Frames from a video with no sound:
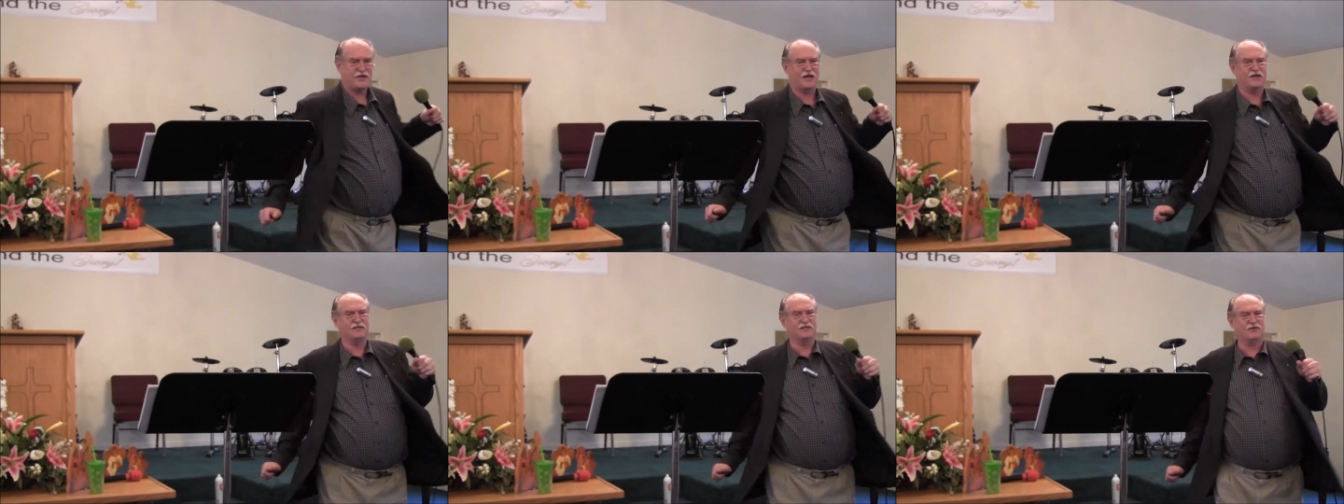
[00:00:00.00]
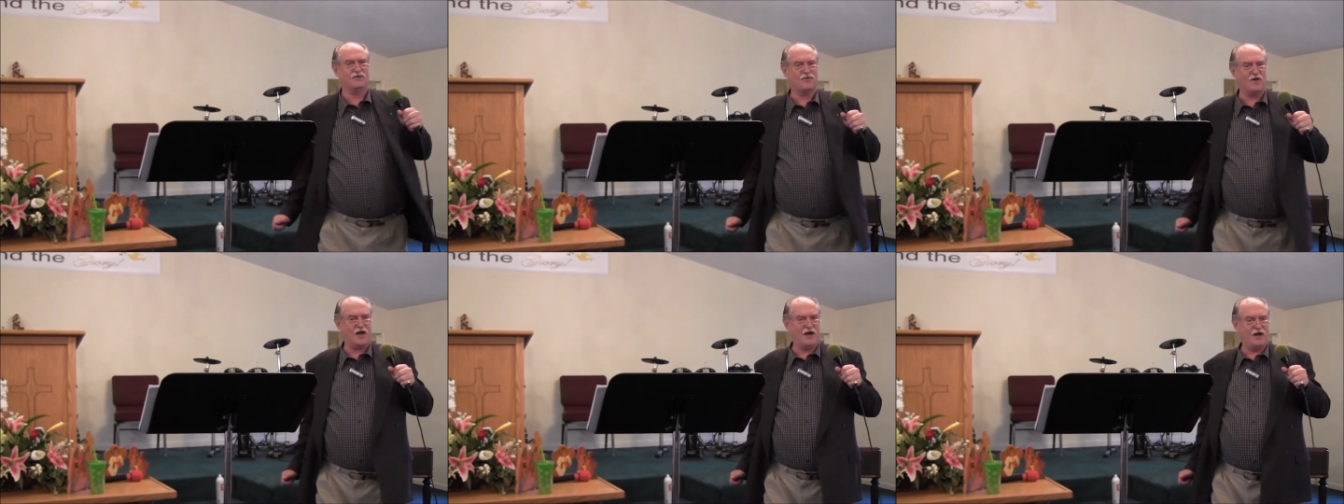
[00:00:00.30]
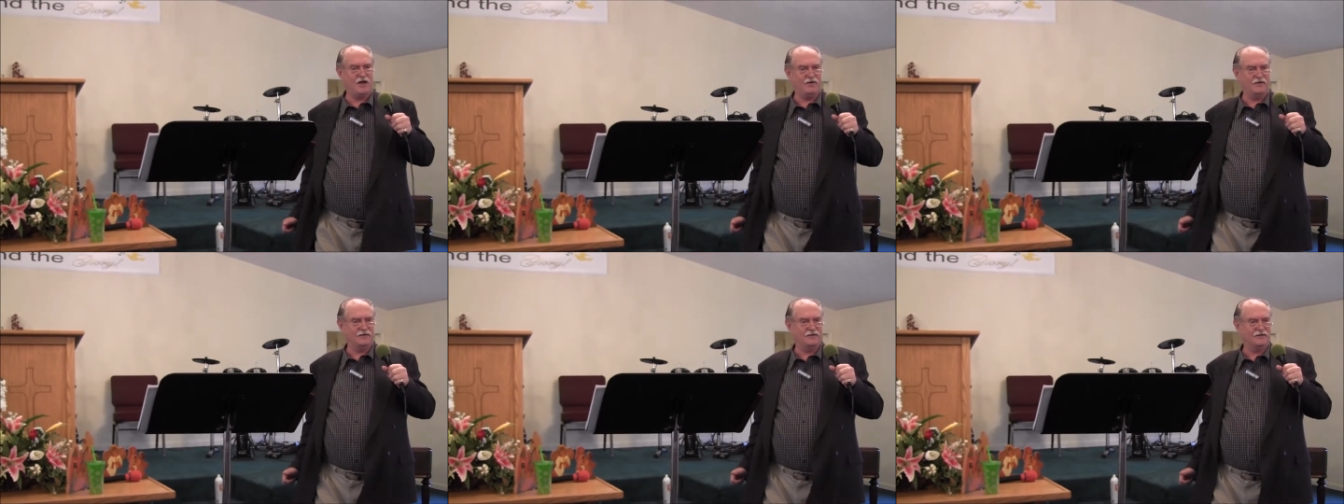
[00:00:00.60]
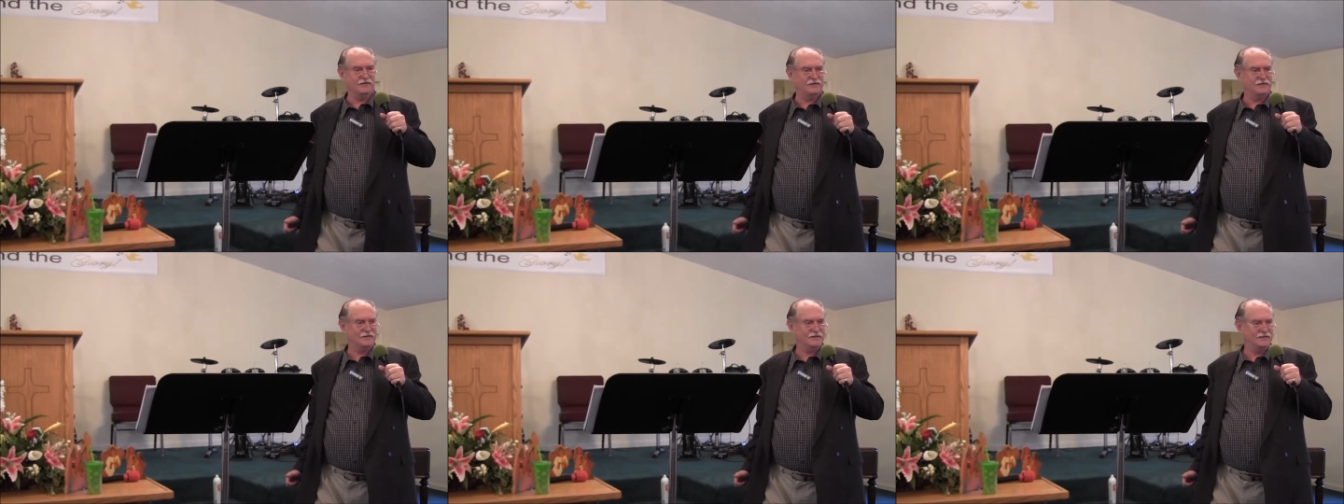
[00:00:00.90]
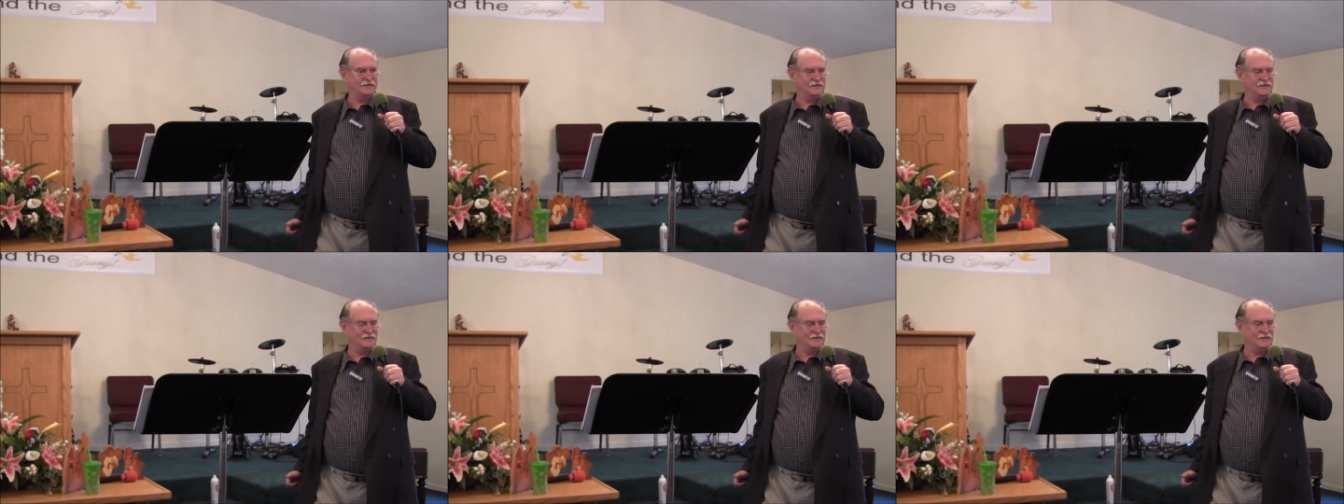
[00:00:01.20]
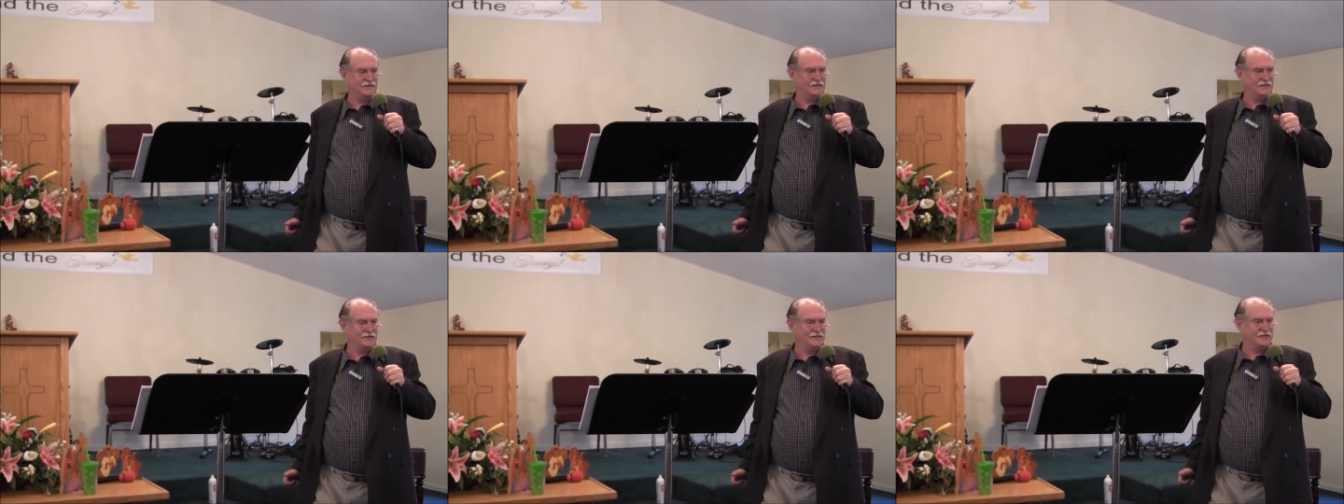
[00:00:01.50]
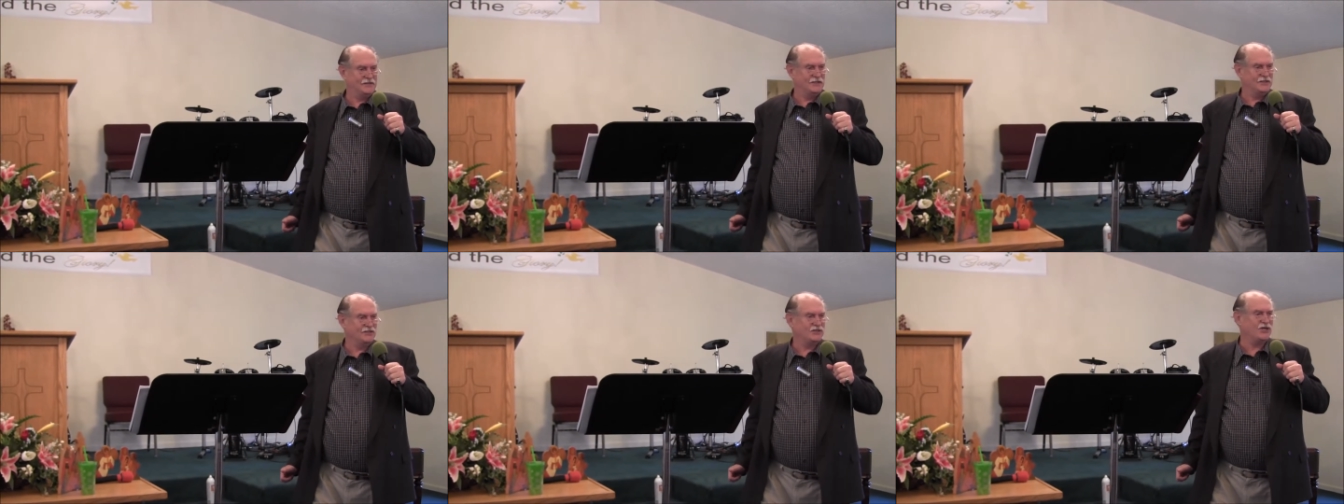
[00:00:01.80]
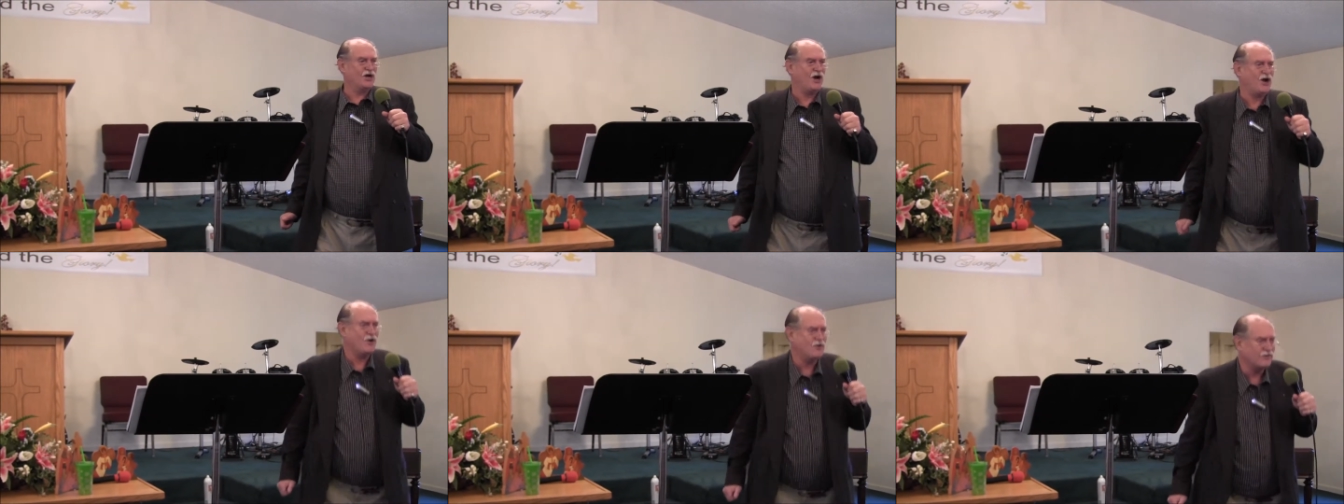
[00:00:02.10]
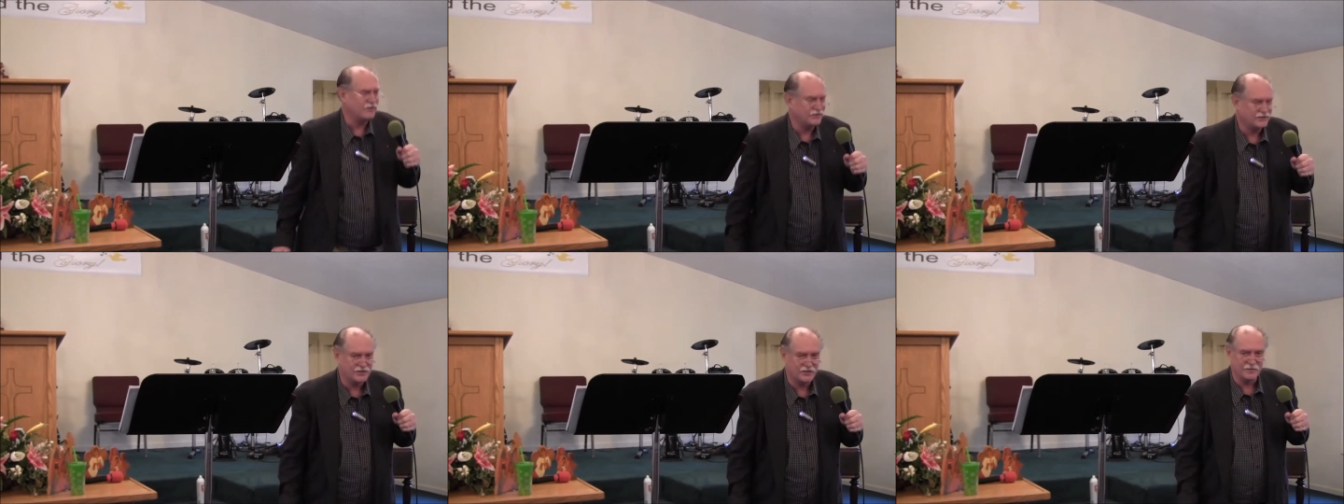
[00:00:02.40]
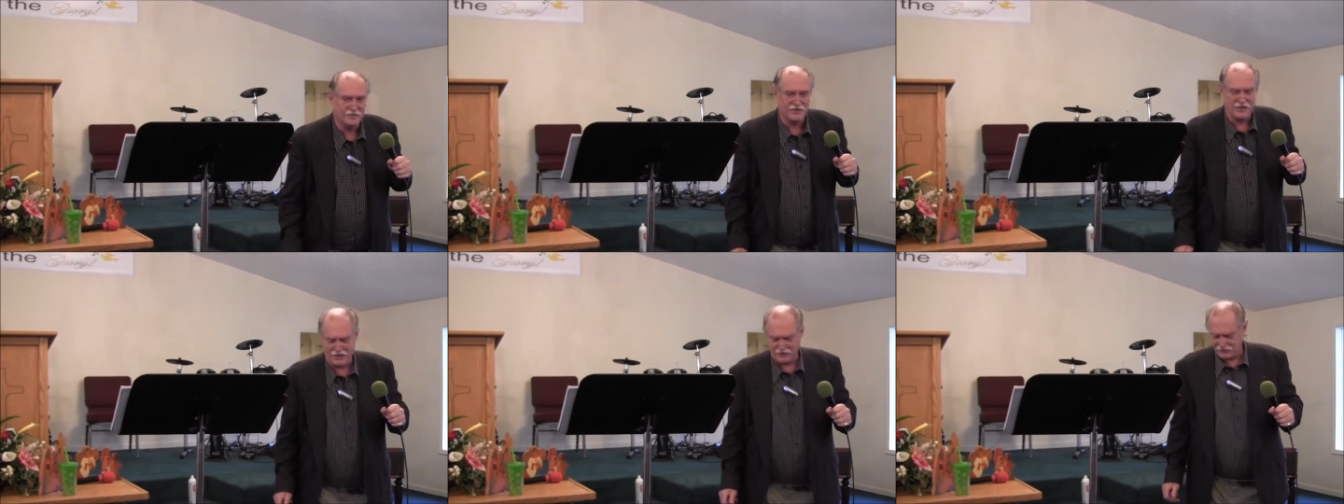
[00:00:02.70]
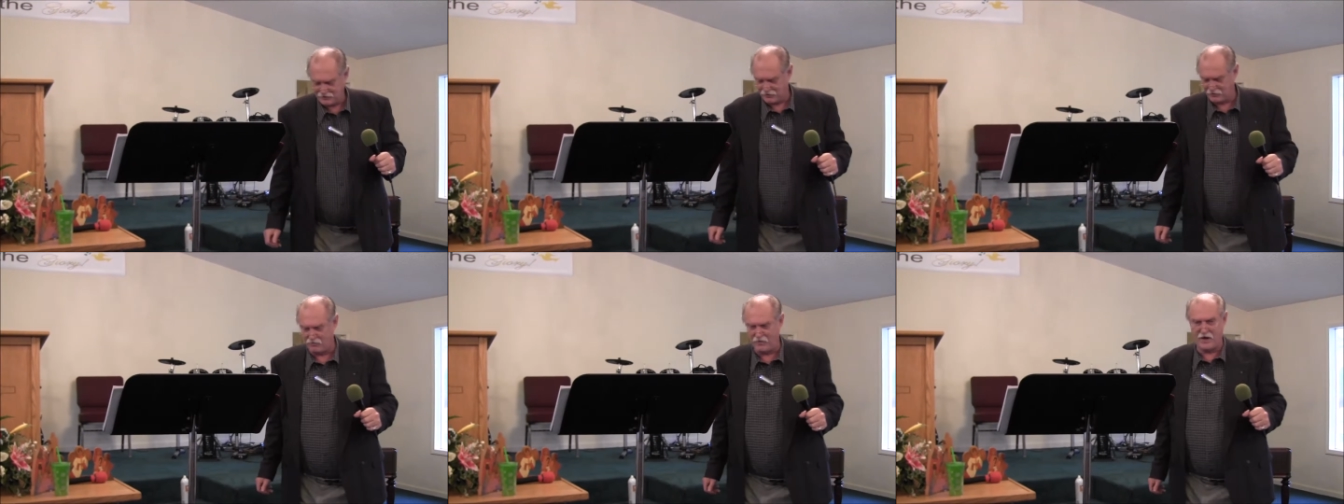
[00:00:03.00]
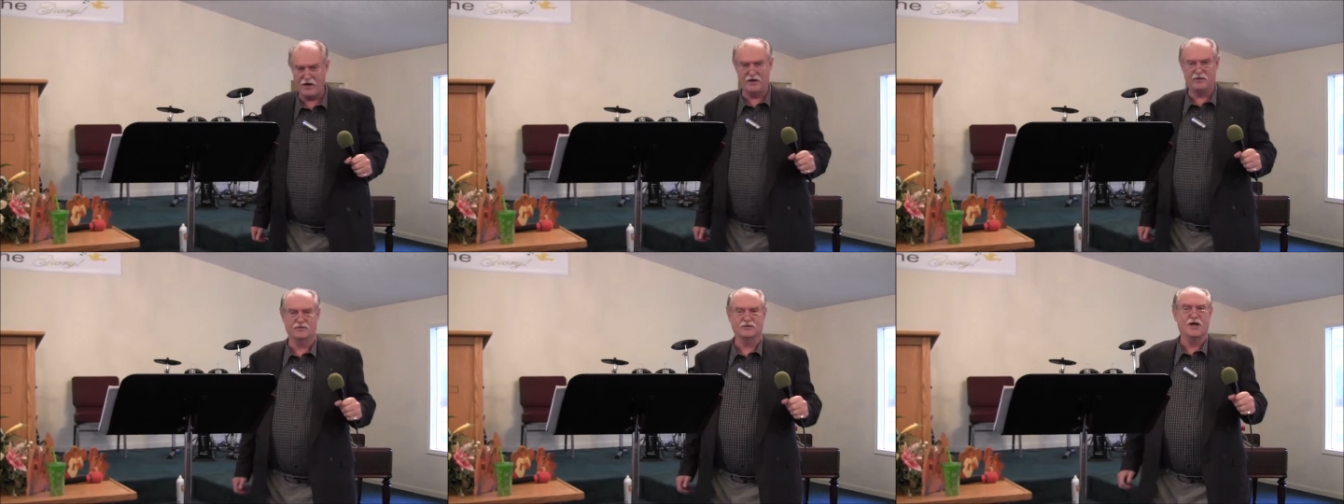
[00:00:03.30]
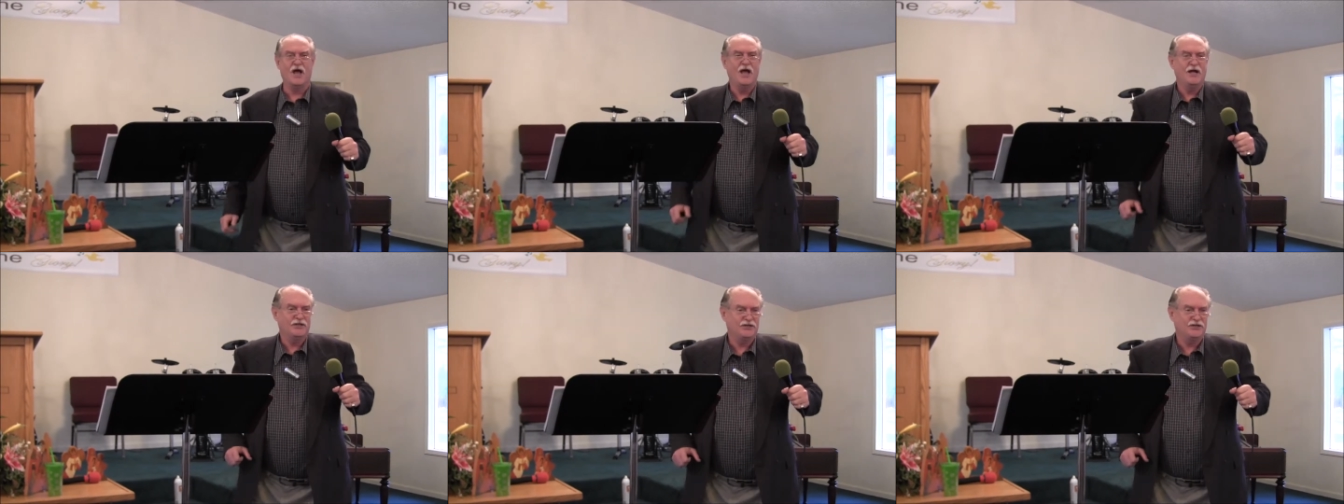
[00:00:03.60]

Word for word: things around. Yes. Turn some things around.